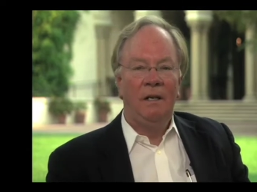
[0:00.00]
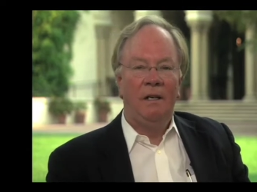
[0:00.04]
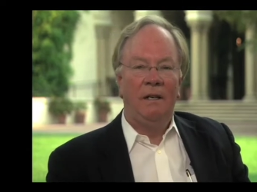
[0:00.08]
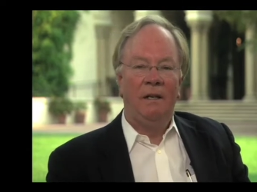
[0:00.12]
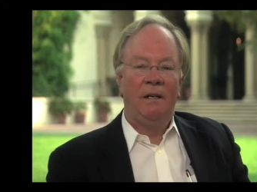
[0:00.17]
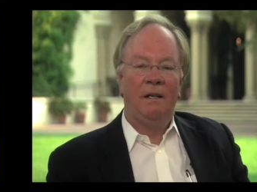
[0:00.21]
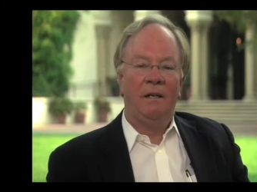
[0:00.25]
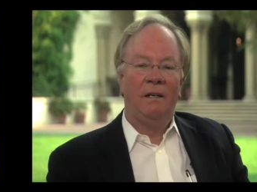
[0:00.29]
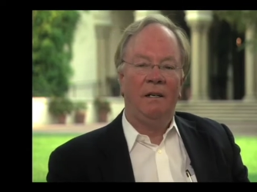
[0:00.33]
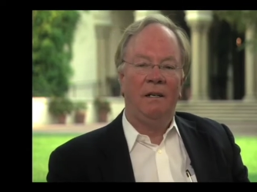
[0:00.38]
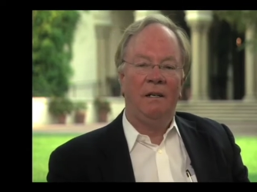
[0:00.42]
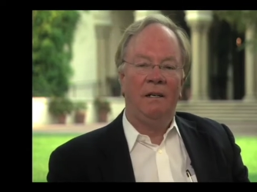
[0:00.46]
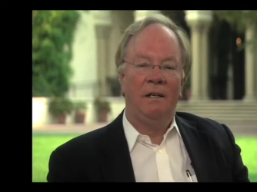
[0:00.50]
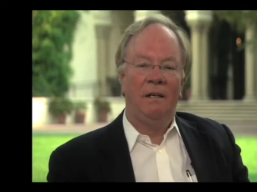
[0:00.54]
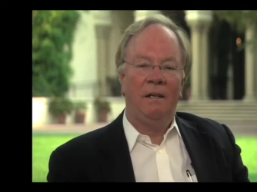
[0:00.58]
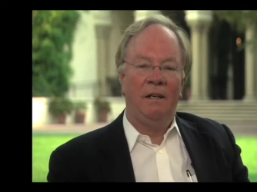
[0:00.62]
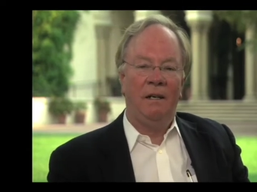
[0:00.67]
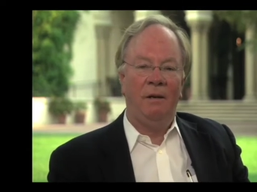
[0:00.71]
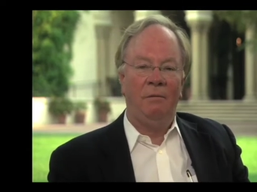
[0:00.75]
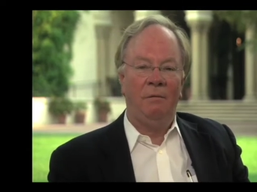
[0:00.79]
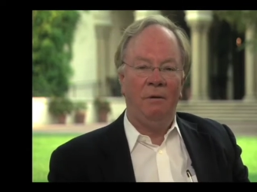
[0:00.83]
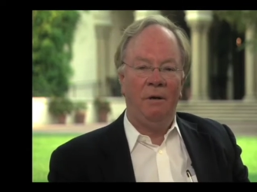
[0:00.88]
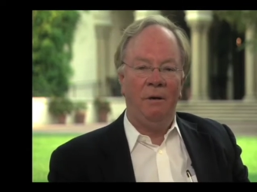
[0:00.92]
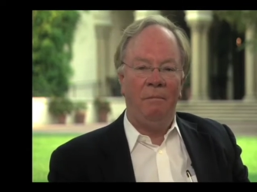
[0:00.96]
uh,
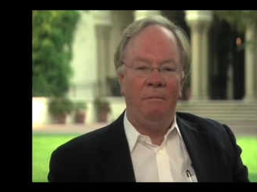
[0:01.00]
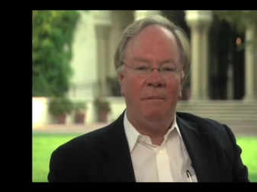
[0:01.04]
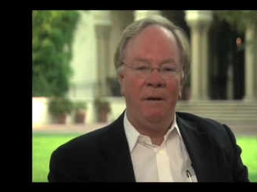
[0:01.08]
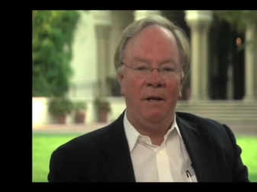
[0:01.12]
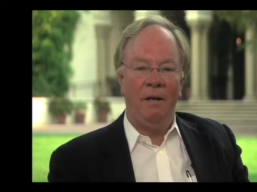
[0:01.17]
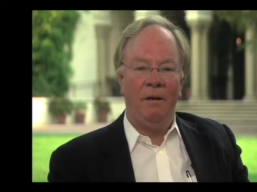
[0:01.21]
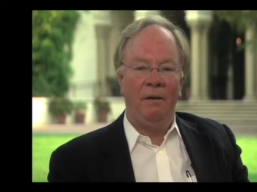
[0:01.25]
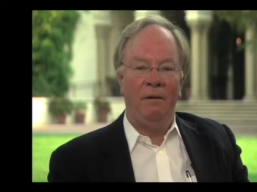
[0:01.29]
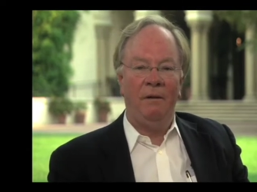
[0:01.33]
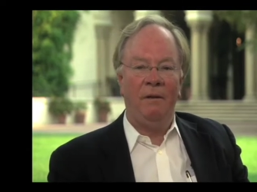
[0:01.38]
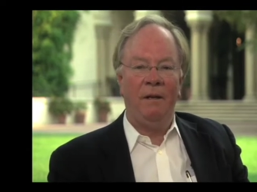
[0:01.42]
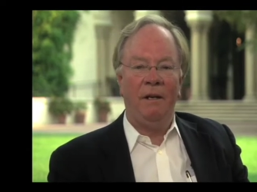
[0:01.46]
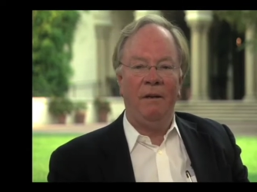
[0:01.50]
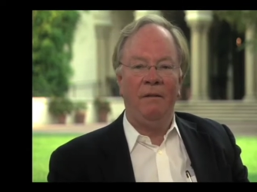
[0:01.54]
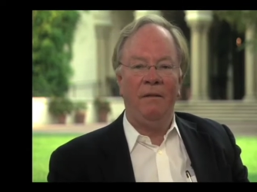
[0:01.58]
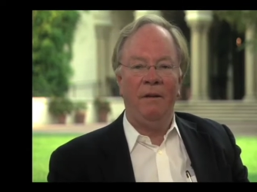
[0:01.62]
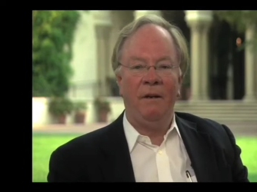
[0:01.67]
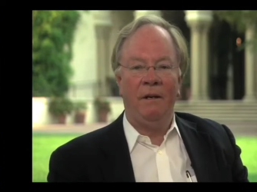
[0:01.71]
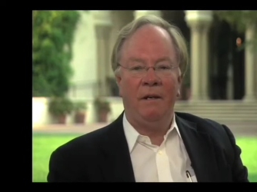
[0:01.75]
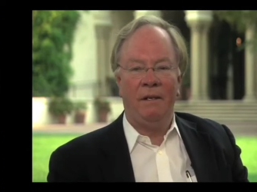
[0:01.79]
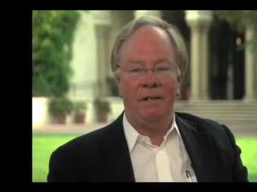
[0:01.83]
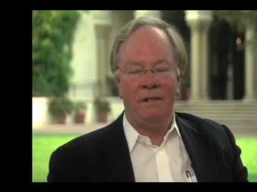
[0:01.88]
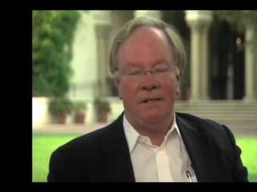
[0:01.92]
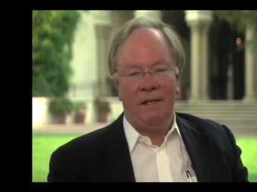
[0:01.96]
it would appear that in the
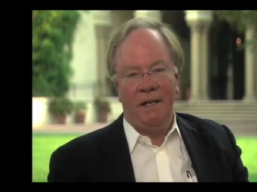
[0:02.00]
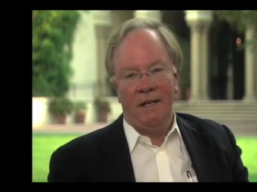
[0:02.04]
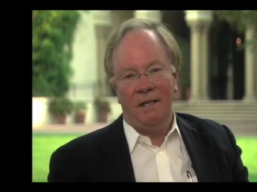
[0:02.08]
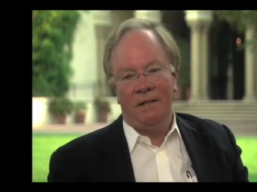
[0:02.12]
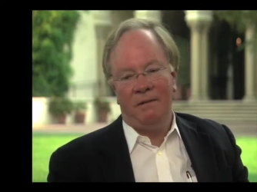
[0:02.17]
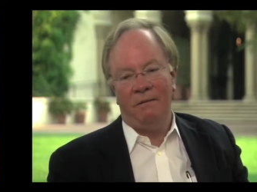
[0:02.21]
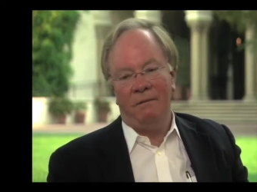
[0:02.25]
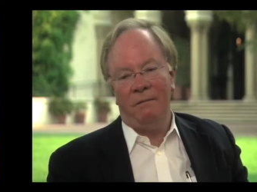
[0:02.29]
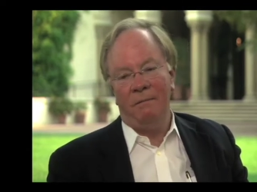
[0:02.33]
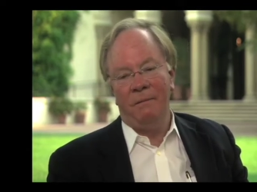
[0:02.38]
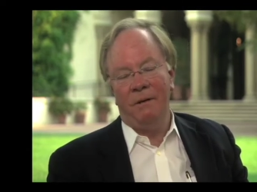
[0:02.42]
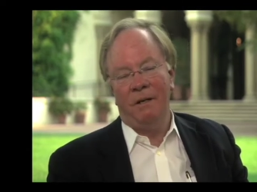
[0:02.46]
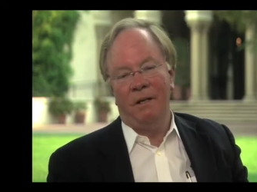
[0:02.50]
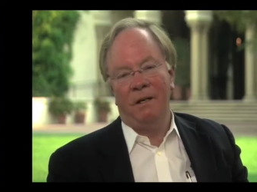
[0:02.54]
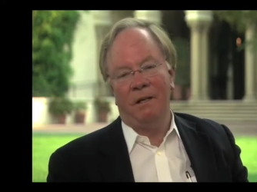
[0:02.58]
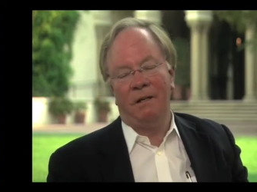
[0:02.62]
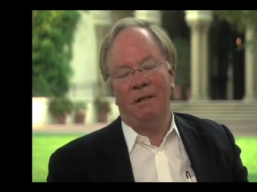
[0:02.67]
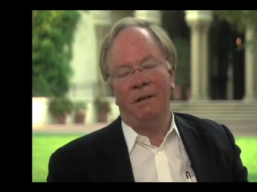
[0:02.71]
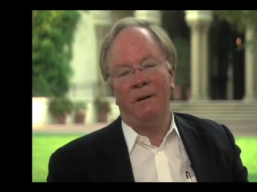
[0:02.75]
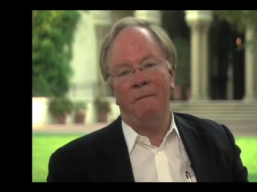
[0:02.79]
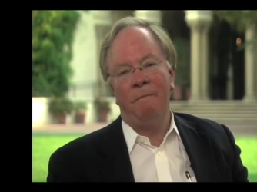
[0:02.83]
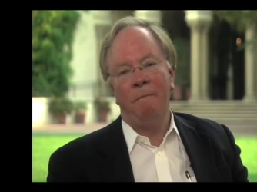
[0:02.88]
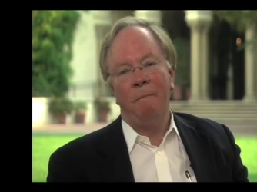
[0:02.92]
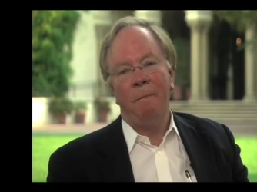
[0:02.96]
United States of
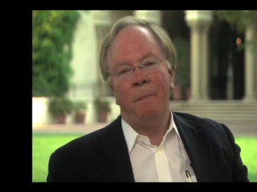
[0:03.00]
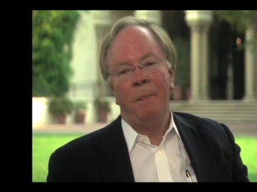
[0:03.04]
America,